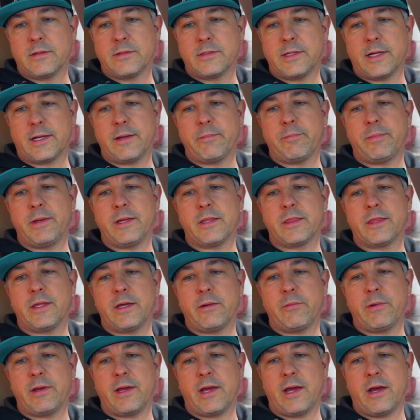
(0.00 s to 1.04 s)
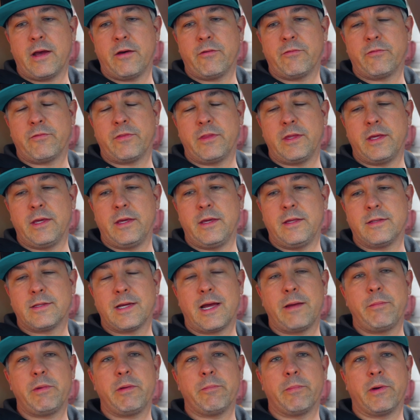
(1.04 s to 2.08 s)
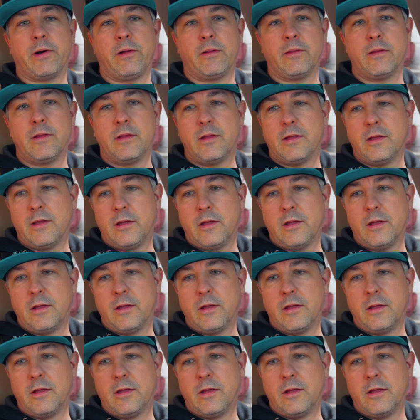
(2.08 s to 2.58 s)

Second big thing, we have the timing belt.